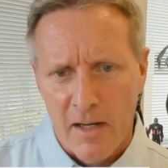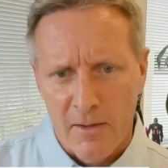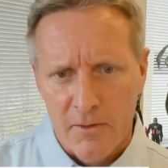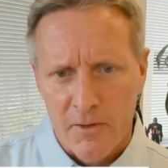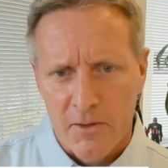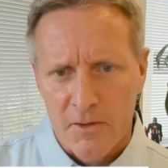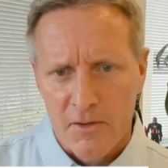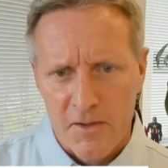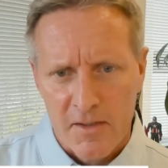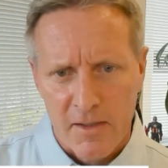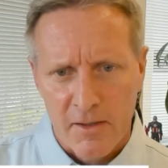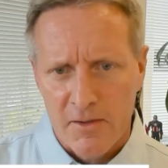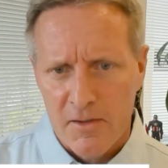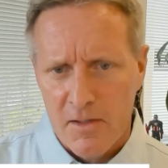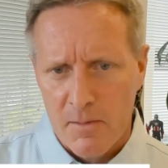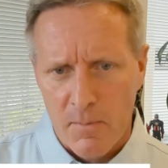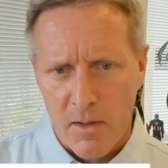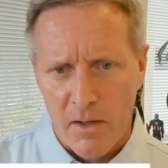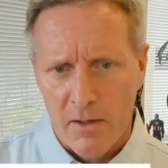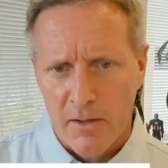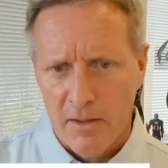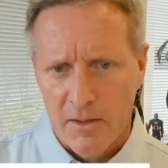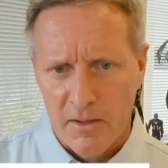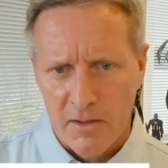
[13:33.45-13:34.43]
out their sales
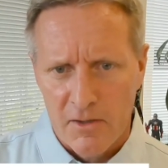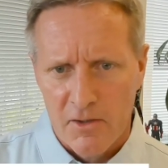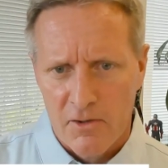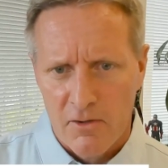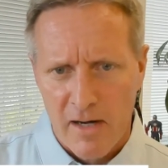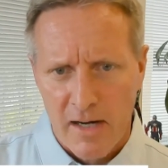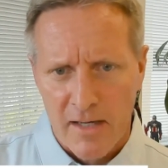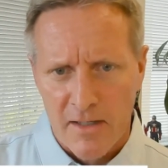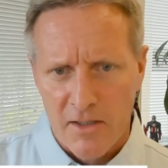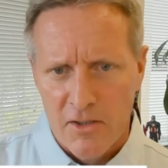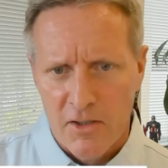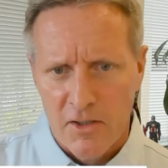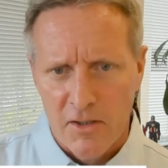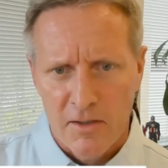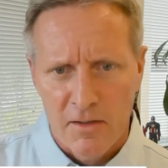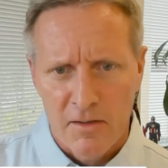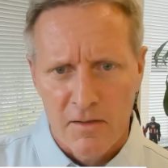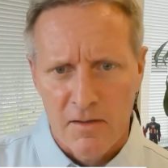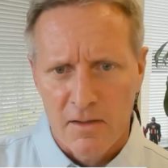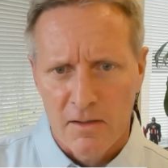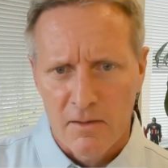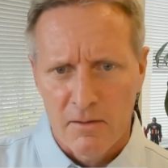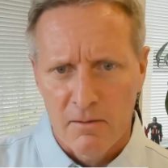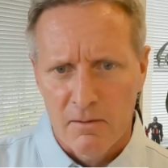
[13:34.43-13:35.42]
and marketing
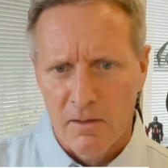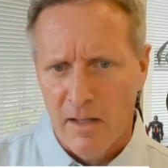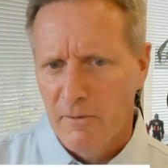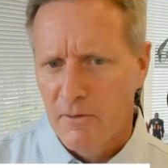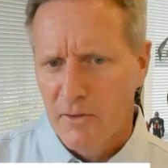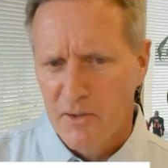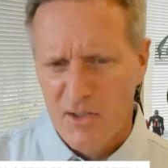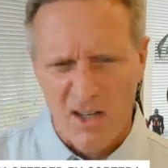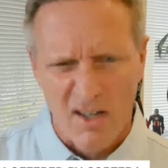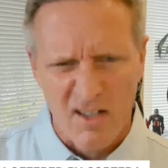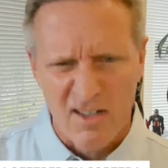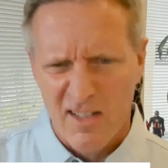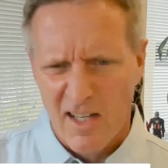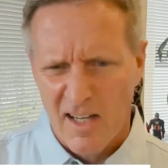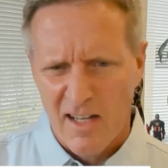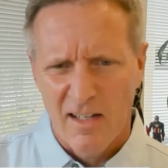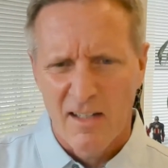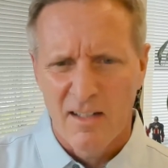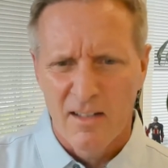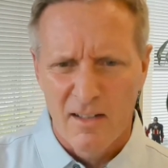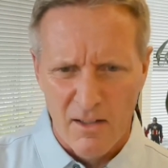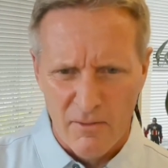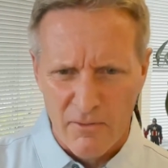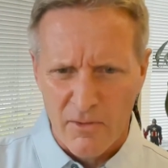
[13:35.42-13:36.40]
strategies and leverage our
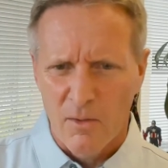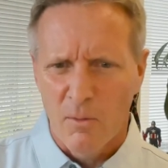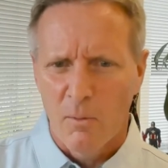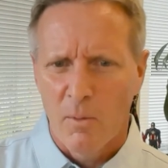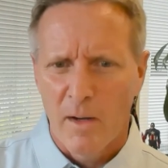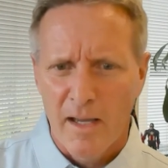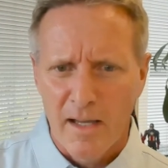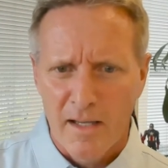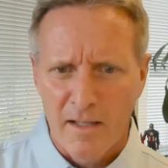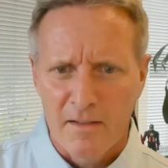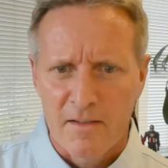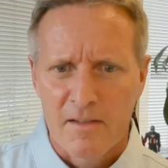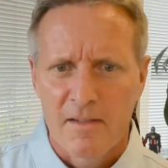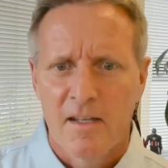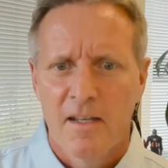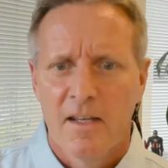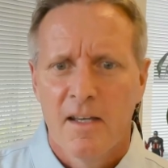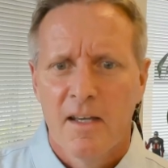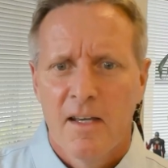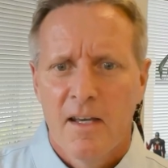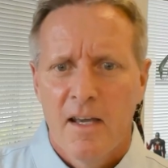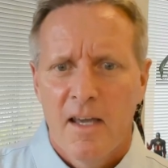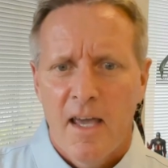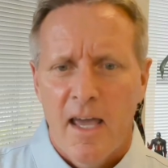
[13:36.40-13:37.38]
data in different ways.